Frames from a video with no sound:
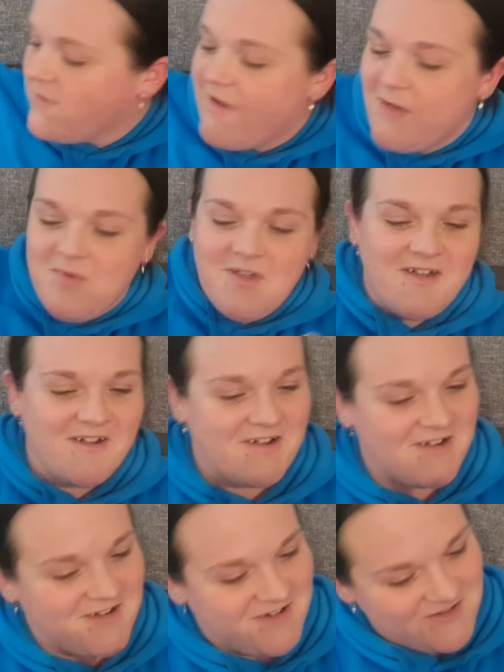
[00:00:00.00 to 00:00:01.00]
Right,
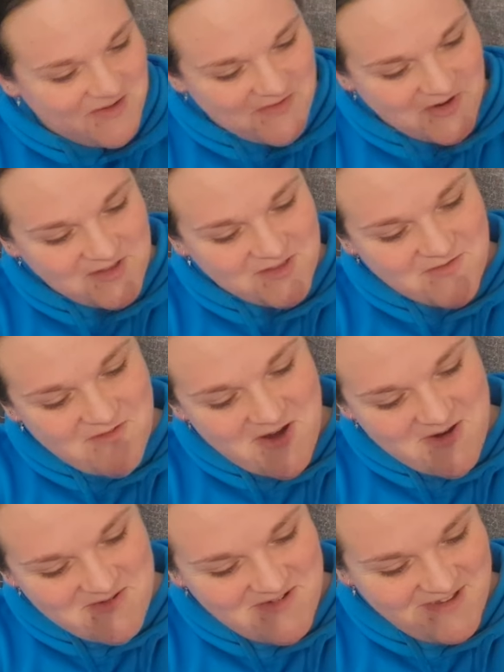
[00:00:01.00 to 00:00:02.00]
we've got a
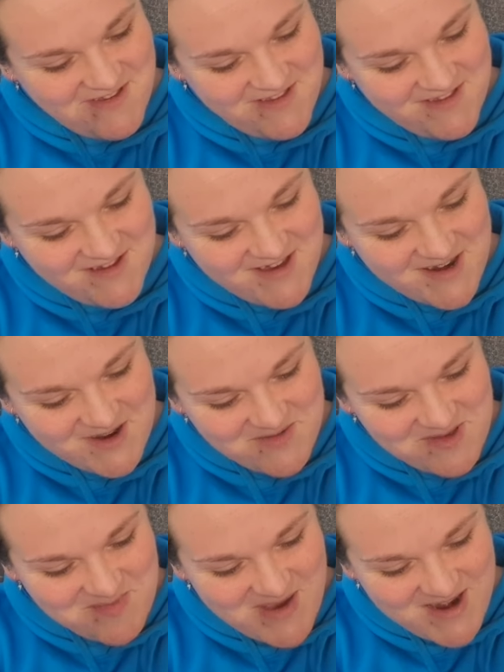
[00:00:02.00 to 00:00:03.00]
scroll. And I
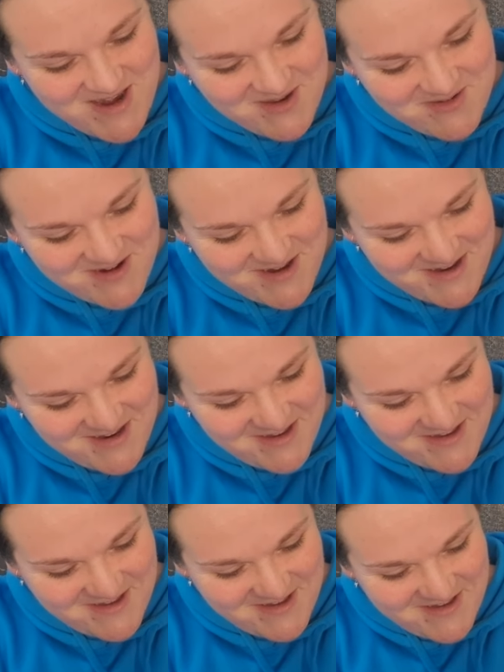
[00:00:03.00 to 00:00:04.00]
always panic when I
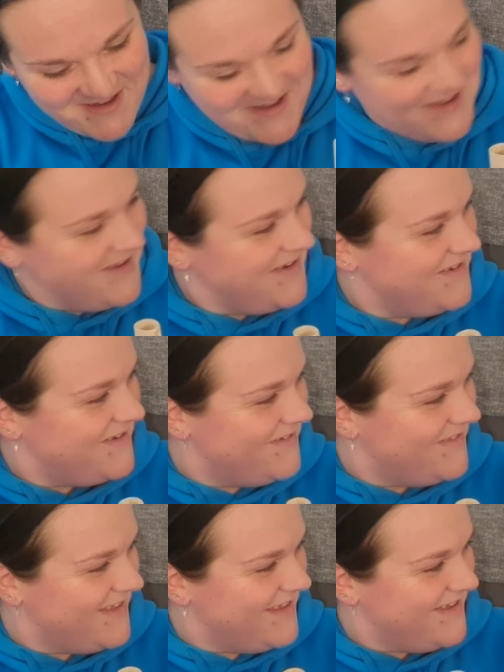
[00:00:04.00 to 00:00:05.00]

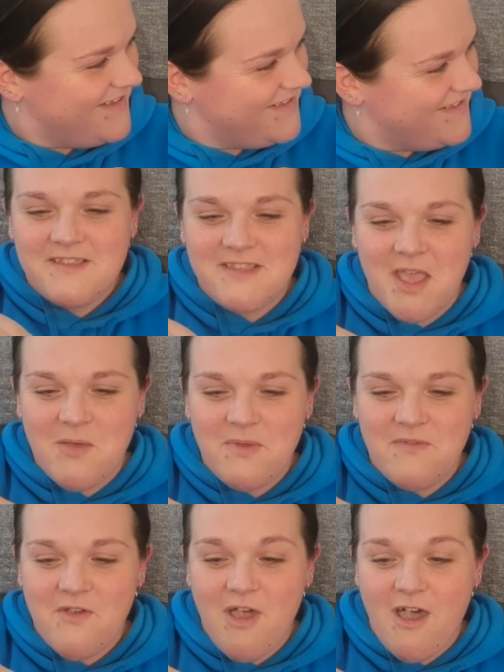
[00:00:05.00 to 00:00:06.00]
do these. So
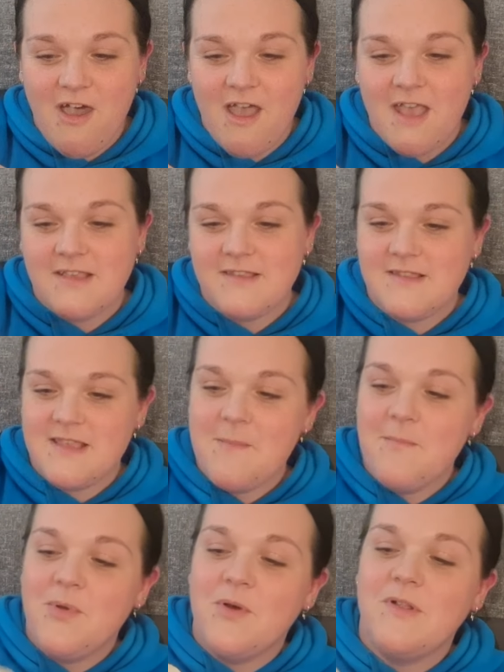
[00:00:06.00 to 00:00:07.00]
we've got a
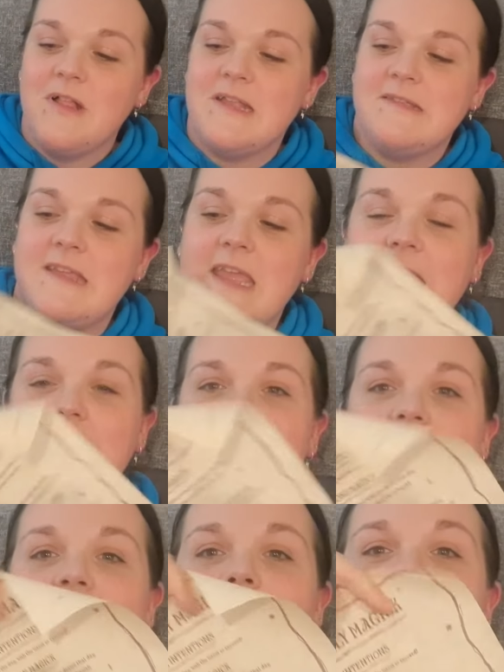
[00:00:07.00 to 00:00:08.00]
simple
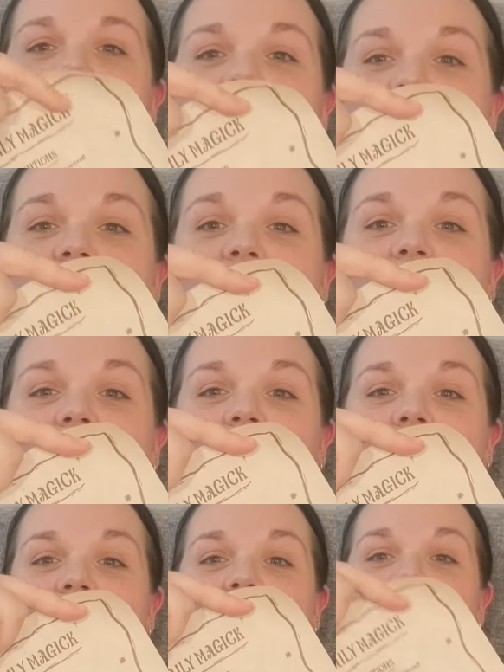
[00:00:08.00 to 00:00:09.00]
daily magic
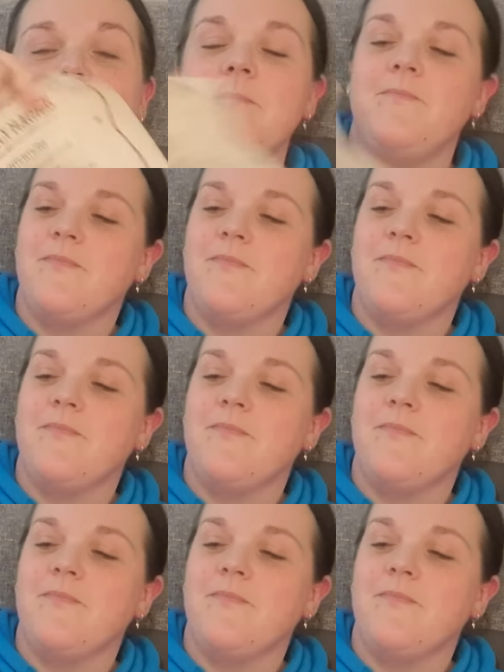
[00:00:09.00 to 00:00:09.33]
here.